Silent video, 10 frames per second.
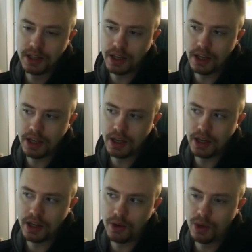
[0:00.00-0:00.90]

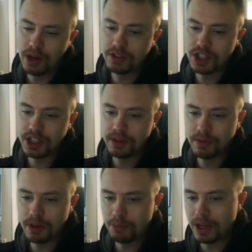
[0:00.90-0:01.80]
We haven't seen
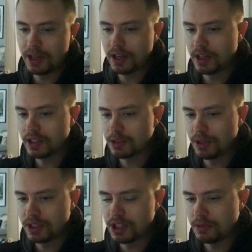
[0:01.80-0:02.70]
them play against the
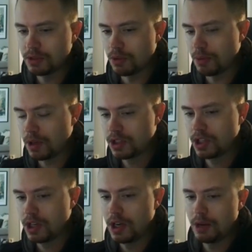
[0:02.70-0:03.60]
best teams so much,